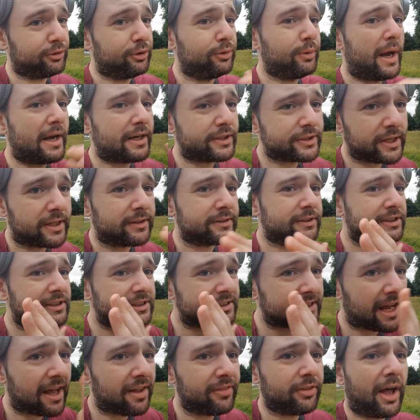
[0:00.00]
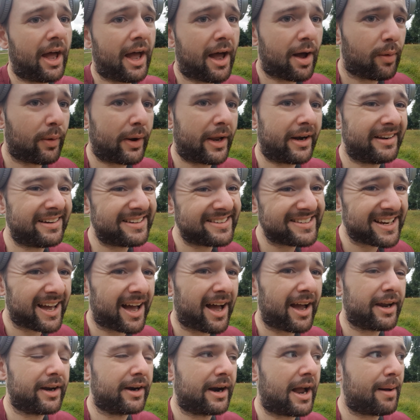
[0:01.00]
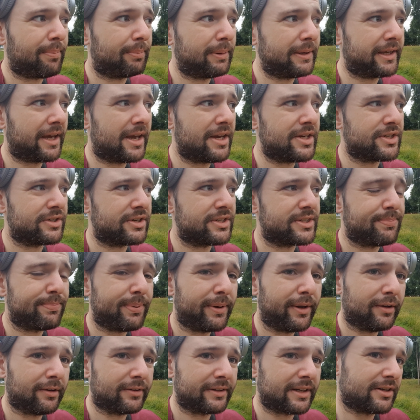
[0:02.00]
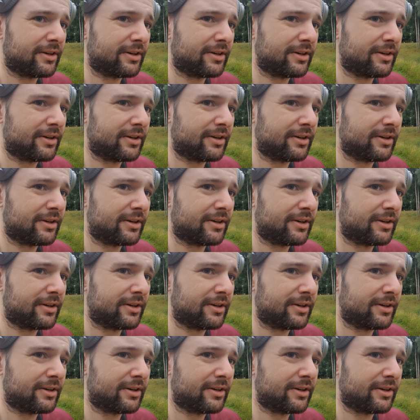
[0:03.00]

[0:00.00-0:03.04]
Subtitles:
so you actually understand how an entire application is built